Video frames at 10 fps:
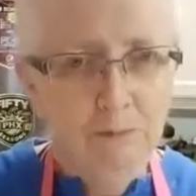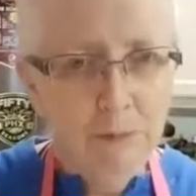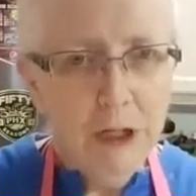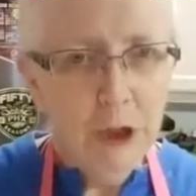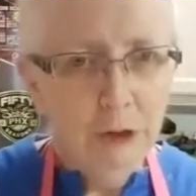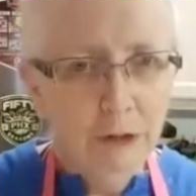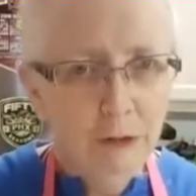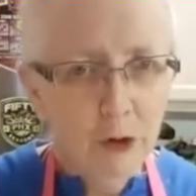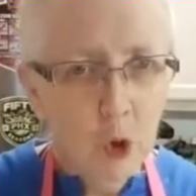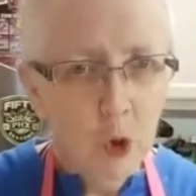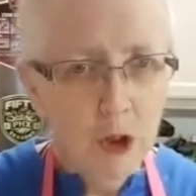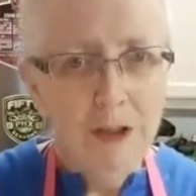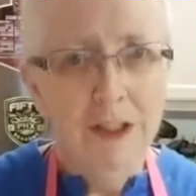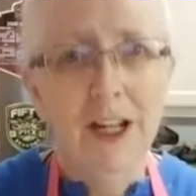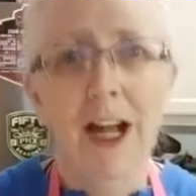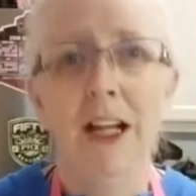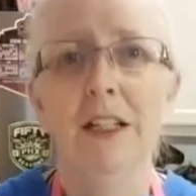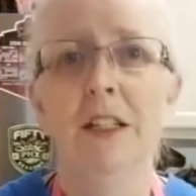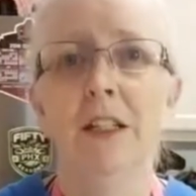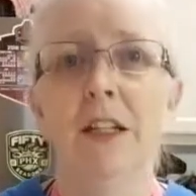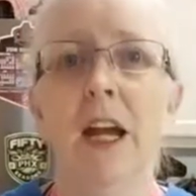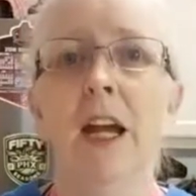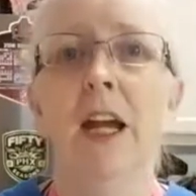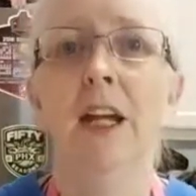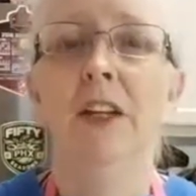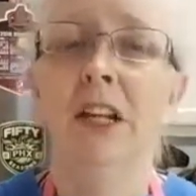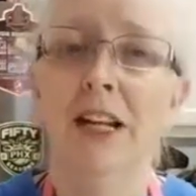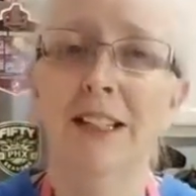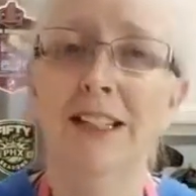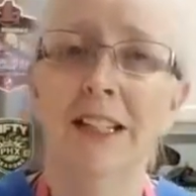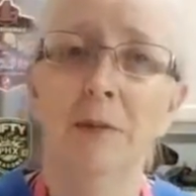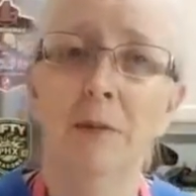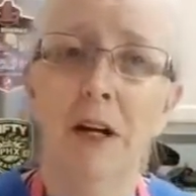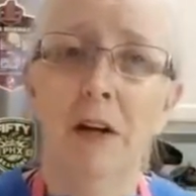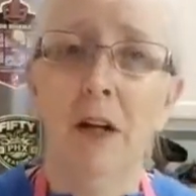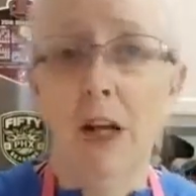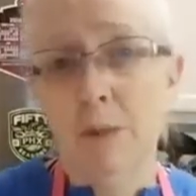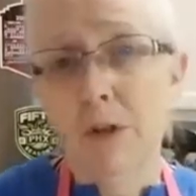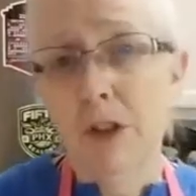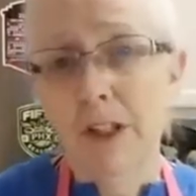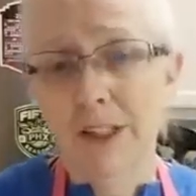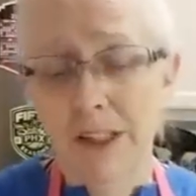peeled, cored, diced. And the nice thing about applesauce